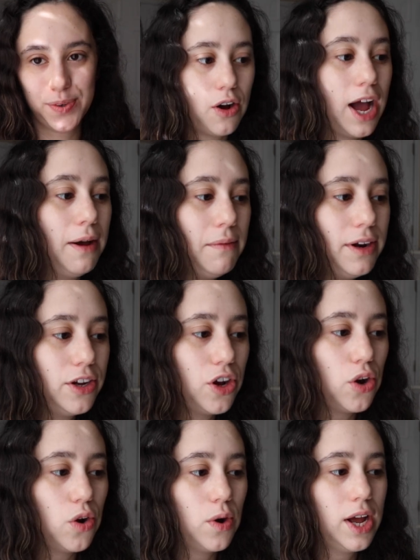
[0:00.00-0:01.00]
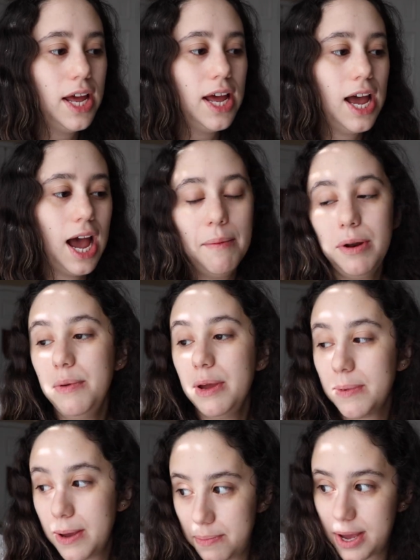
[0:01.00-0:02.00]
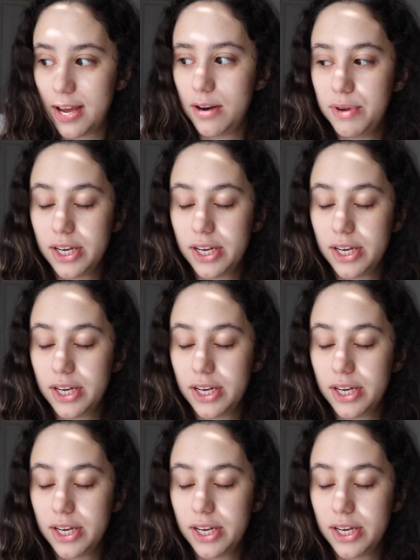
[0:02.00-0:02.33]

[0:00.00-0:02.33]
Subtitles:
Now, I'm gonna make my bed,